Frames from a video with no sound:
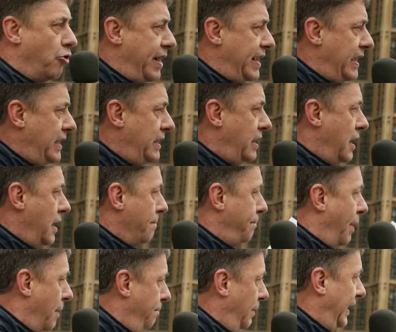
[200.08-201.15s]
green,
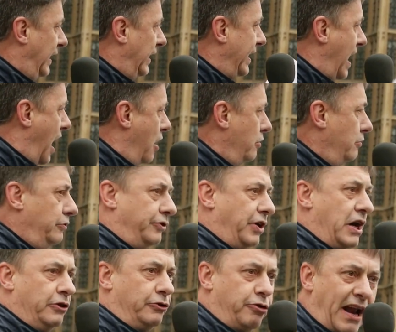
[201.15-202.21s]
publicly
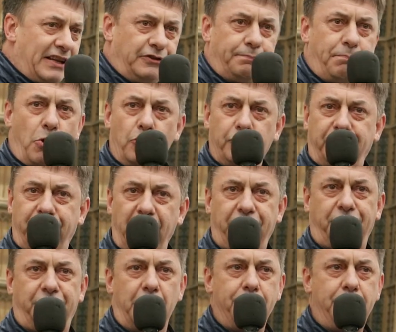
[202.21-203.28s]
owned transport
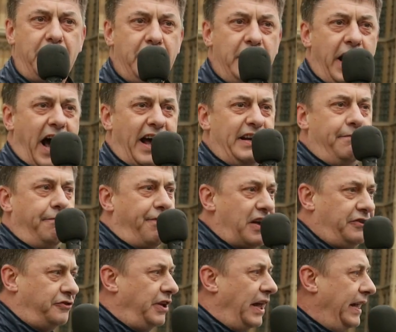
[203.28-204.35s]
system, and
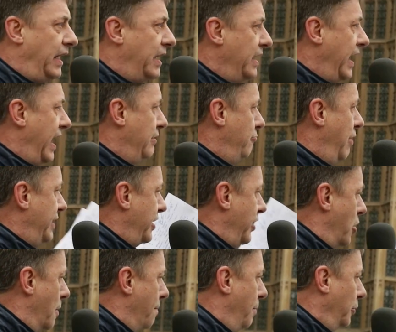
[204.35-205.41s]
investing in
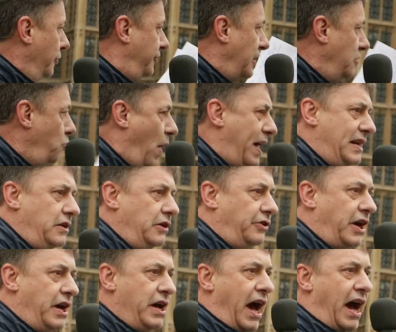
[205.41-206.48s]
renewables in
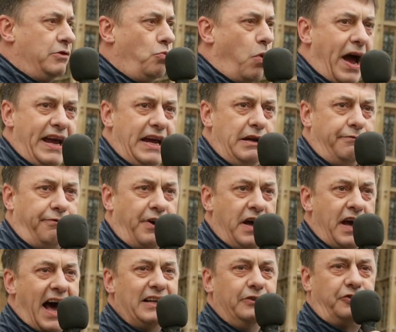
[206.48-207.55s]
wind and wave
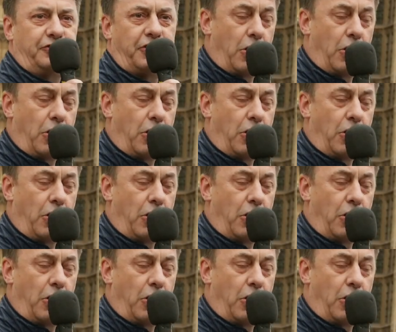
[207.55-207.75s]
and